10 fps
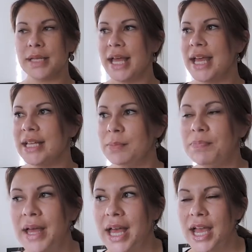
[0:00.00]

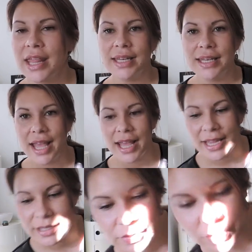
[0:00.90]
Blinded by the
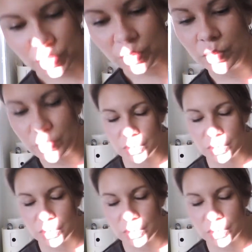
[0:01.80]
light. Do,